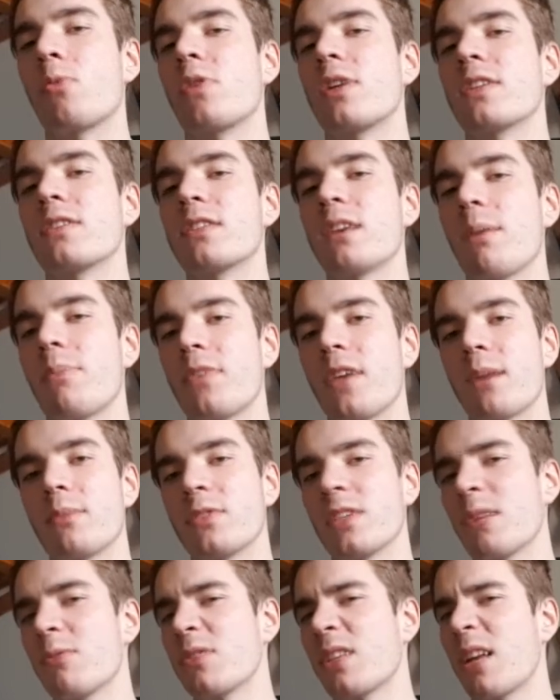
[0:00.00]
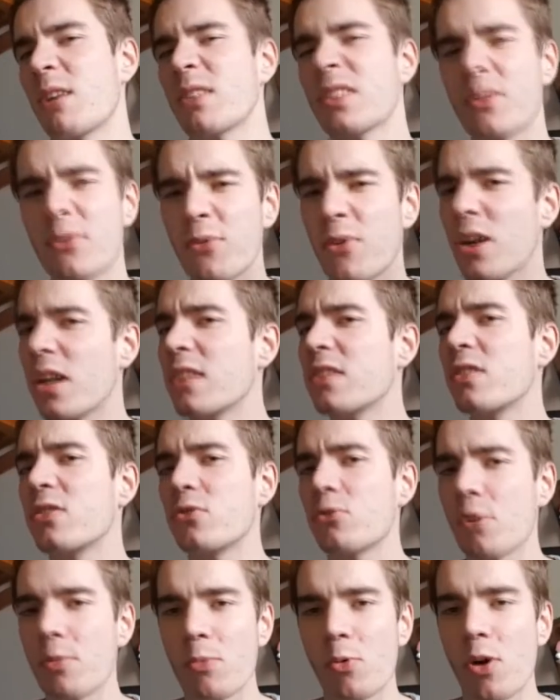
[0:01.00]
wars sometimes, and I was like, what the fuck is a
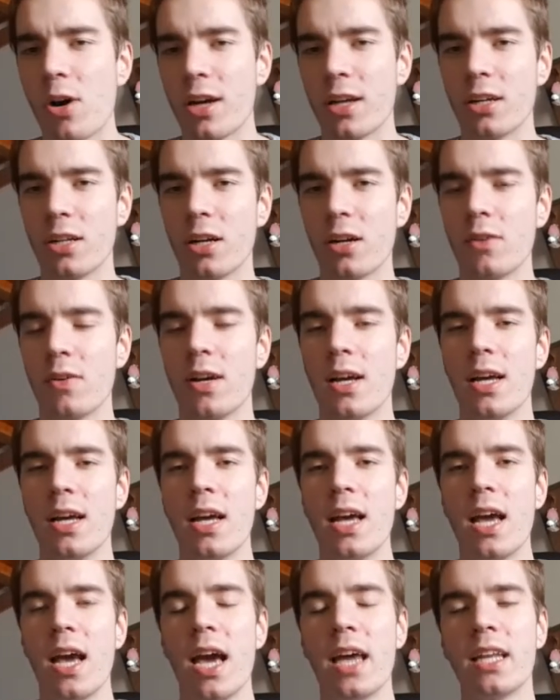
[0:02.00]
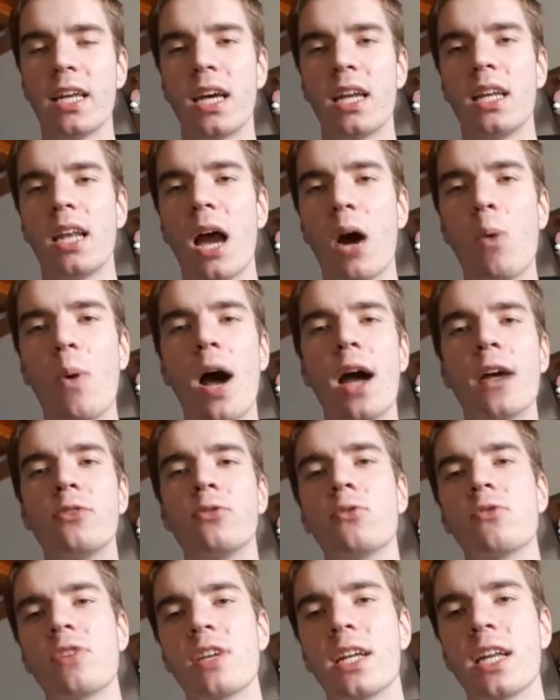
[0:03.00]
strip war, you know? And then now I
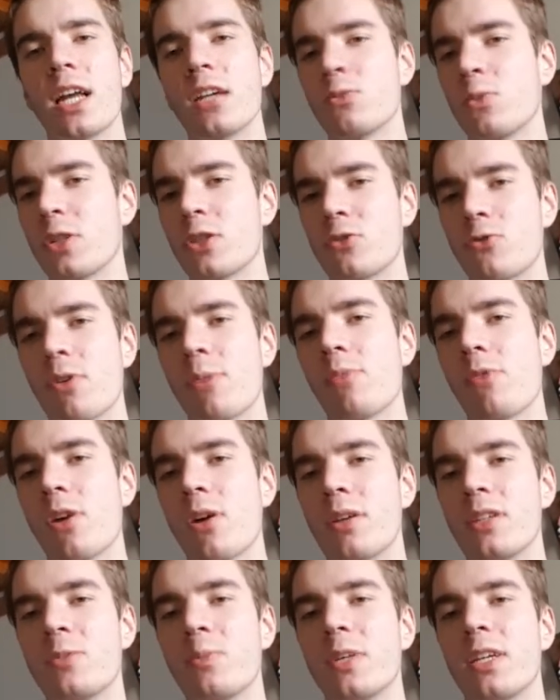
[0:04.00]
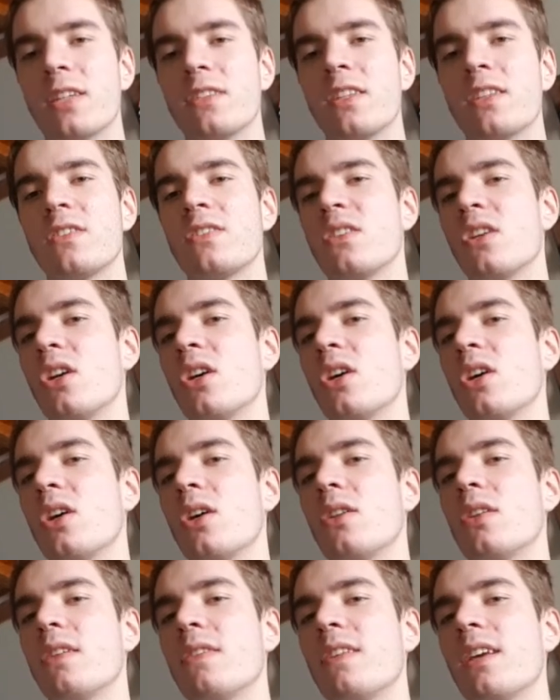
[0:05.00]
do realize what a strip war is, because it's
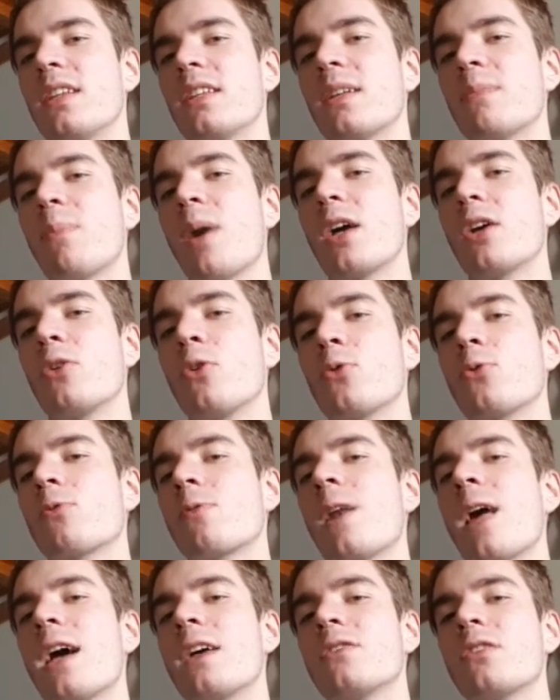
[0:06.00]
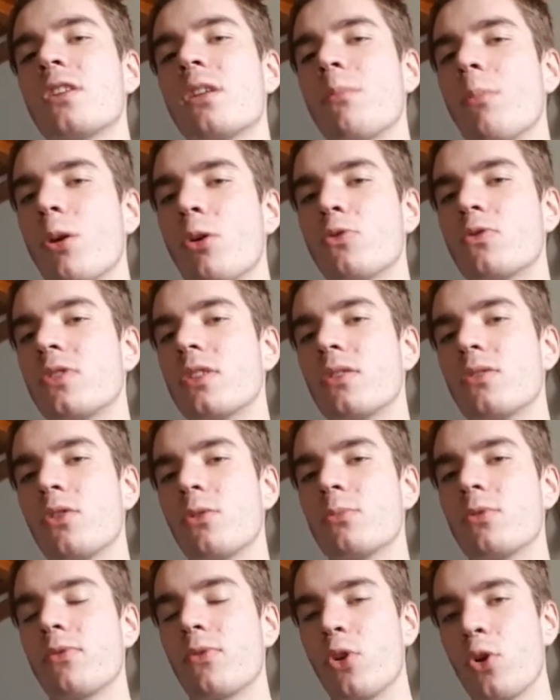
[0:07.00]
the thing that my guild relies on the most in
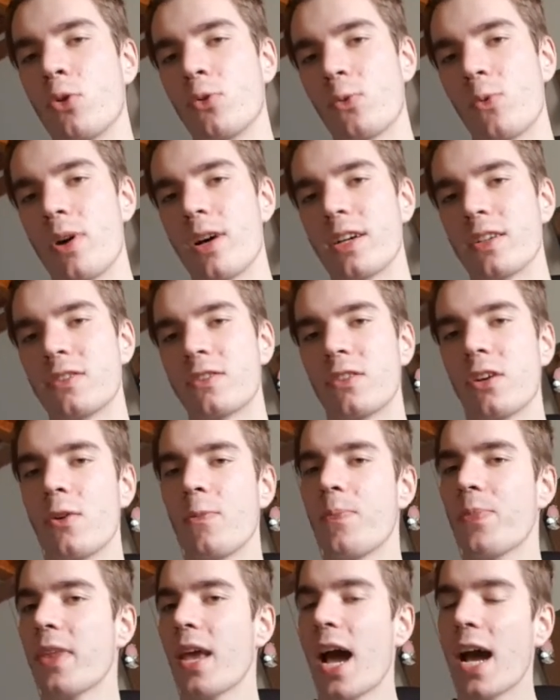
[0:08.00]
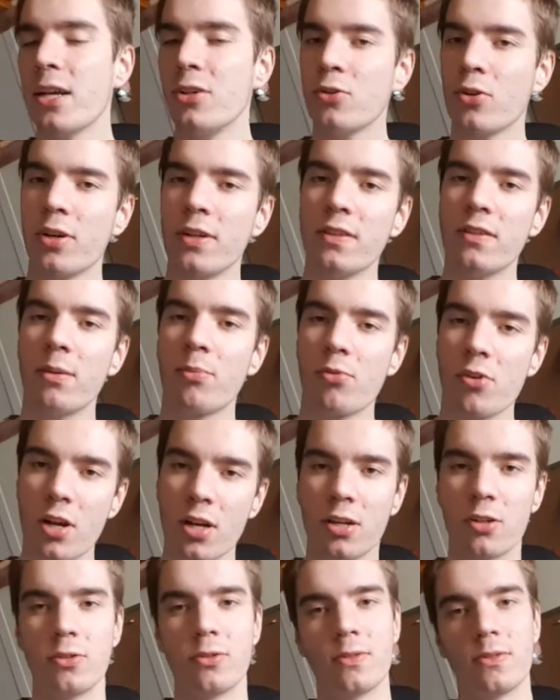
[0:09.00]
terms of guild wars. So I joined the
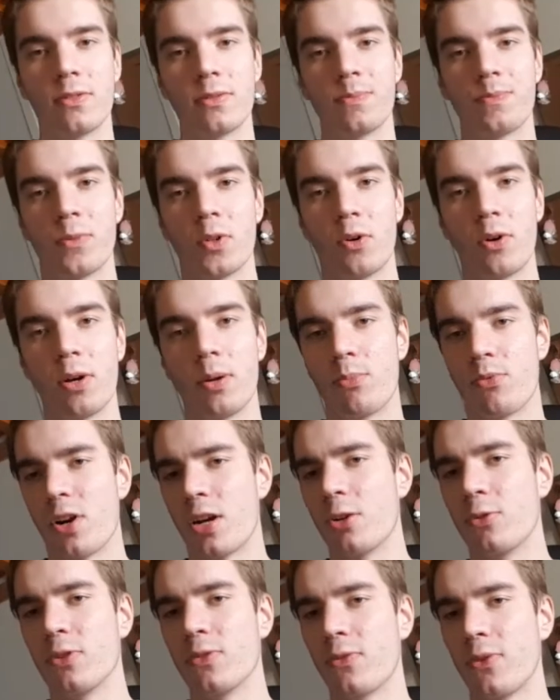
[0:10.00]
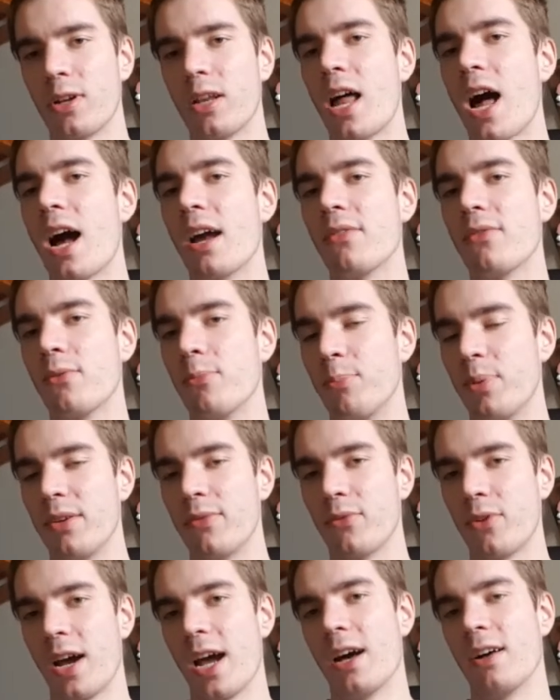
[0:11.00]
Brotherhood, or Brotherhood for Life,
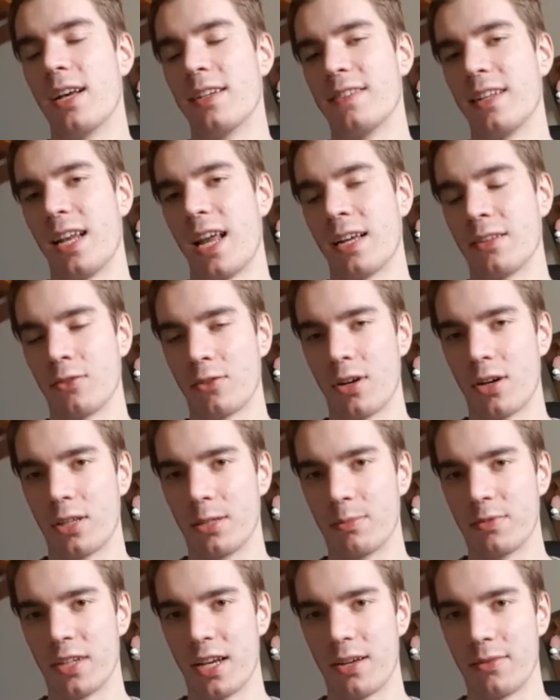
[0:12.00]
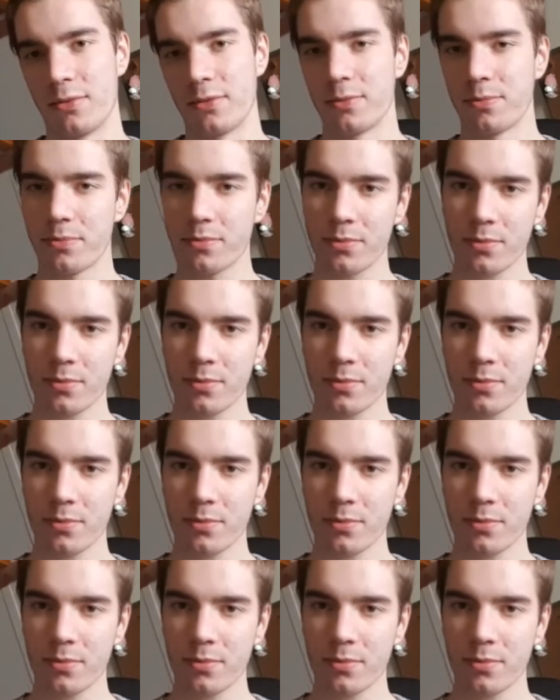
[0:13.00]
B4L as they like to call themselves.